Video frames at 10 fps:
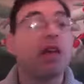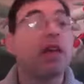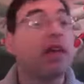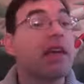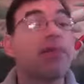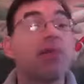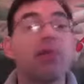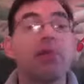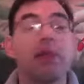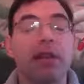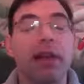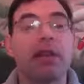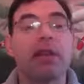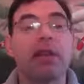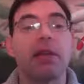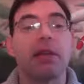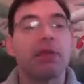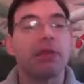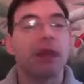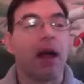Even Candida,
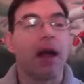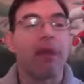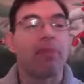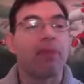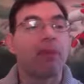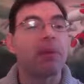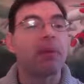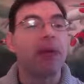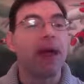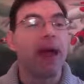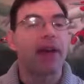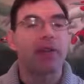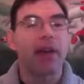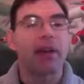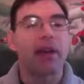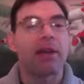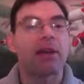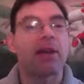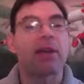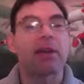I've had people that actually had
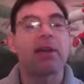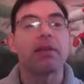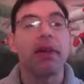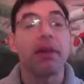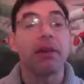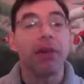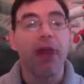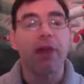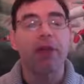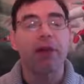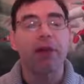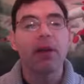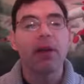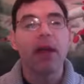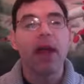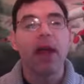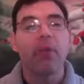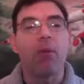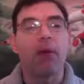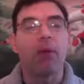Candida inside their thyroid, and when
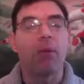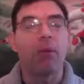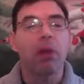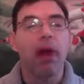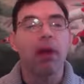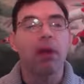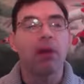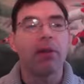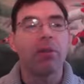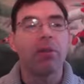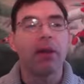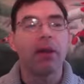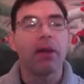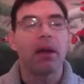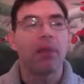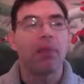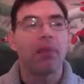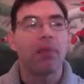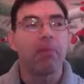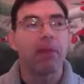you apply a little bit of
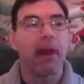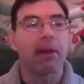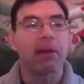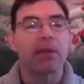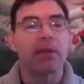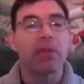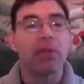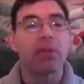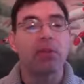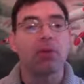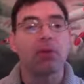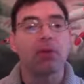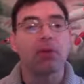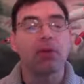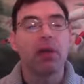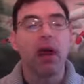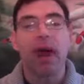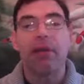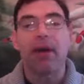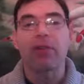black seed cumin oil, I've
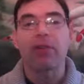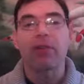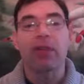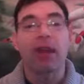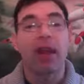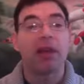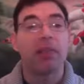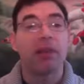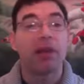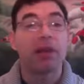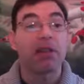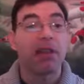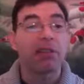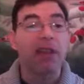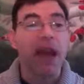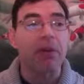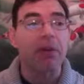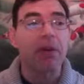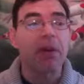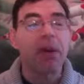actually seen antibodies come down,
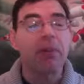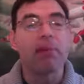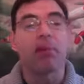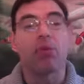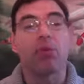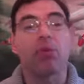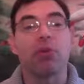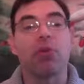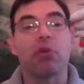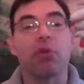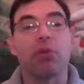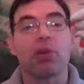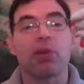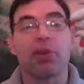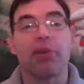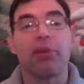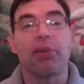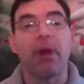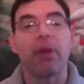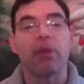because you're reducing the source of
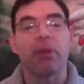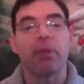inflammation.